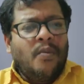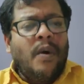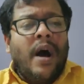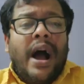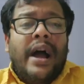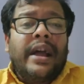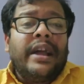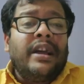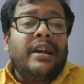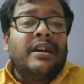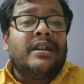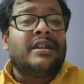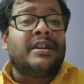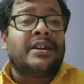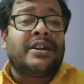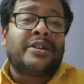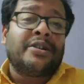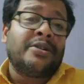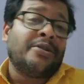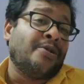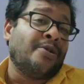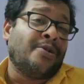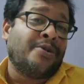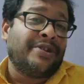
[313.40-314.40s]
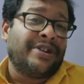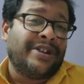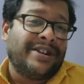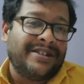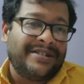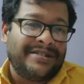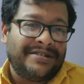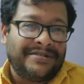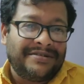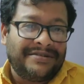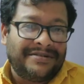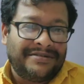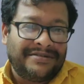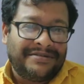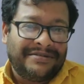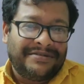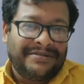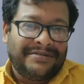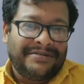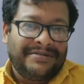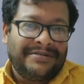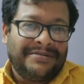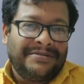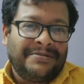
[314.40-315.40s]
why a road?
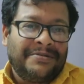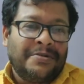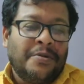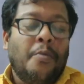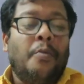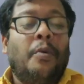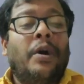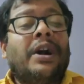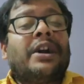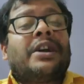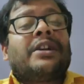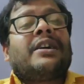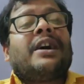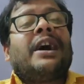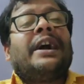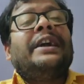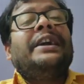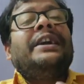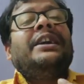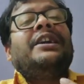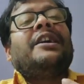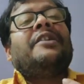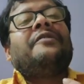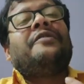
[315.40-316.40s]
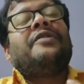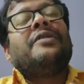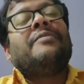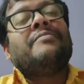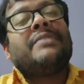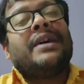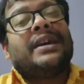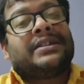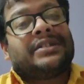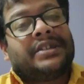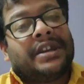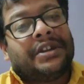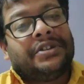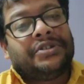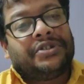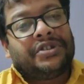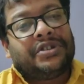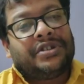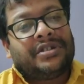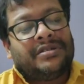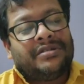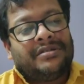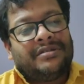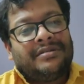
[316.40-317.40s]
What kind of a
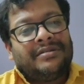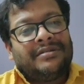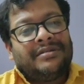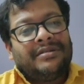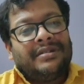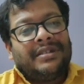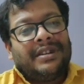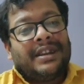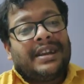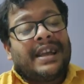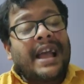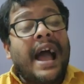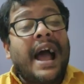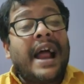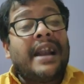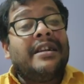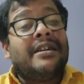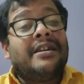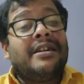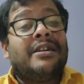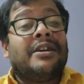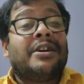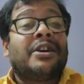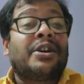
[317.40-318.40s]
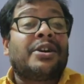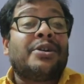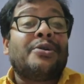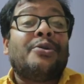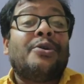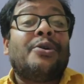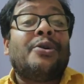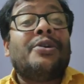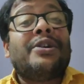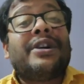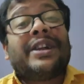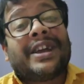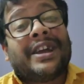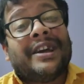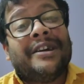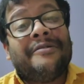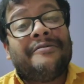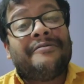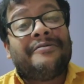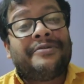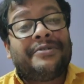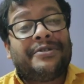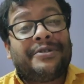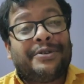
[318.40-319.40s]
message can a road
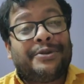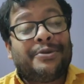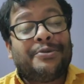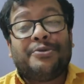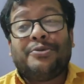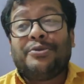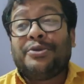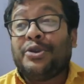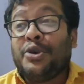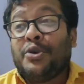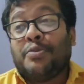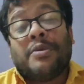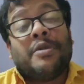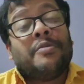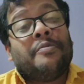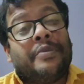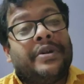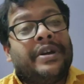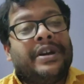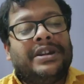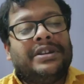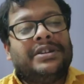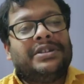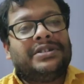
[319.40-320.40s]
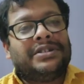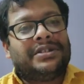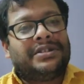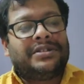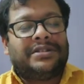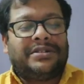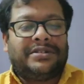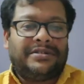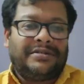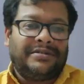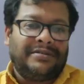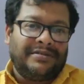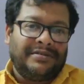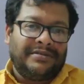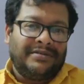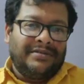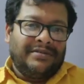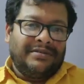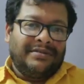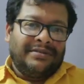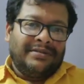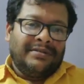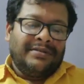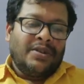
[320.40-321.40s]
give to human beings?
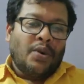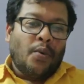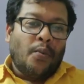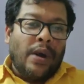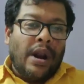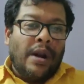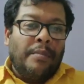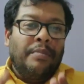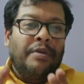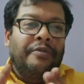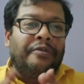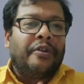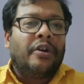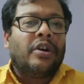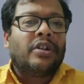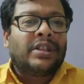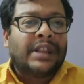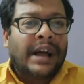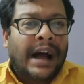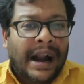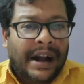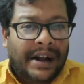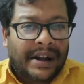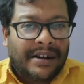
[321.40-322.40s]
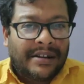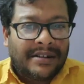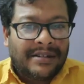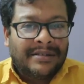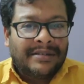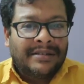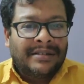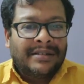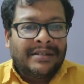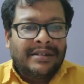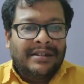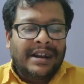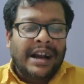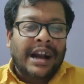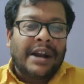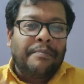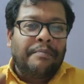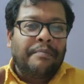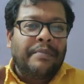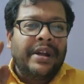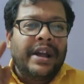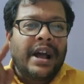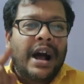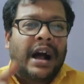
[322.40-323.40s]
Well, before that,
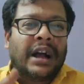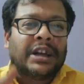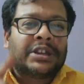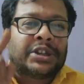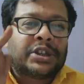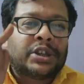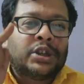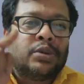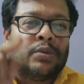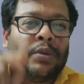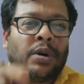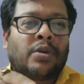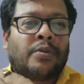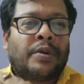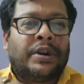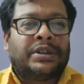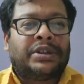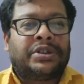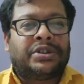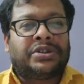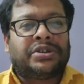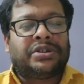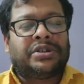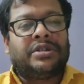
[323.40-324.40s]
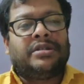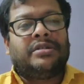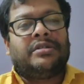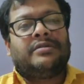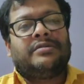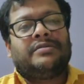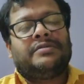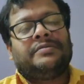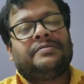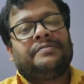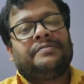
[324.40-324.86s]
let me ask you a question.